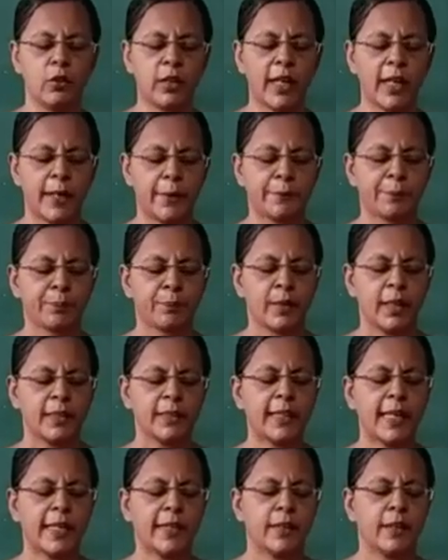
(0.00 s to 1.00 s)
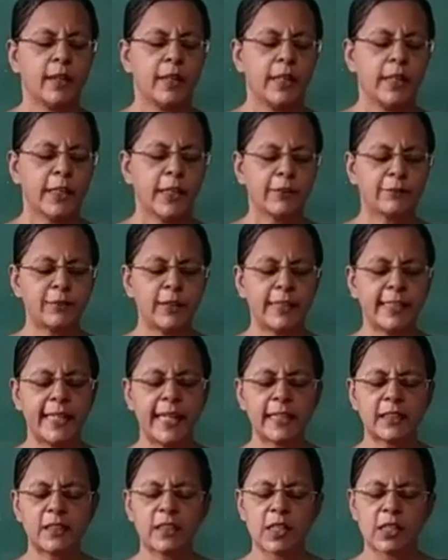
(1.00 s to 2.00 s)
Okay. Then, if the
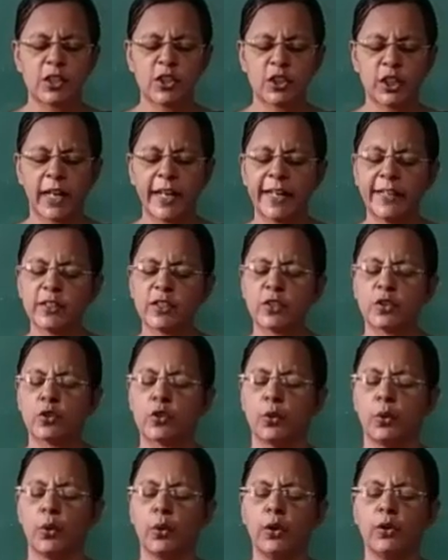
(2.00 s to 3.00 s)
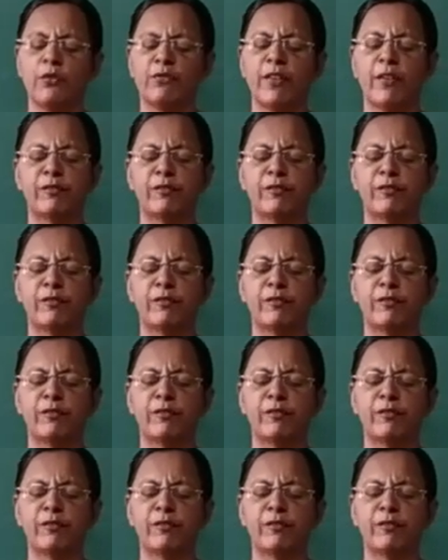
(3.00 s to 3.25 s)
earth shrinks to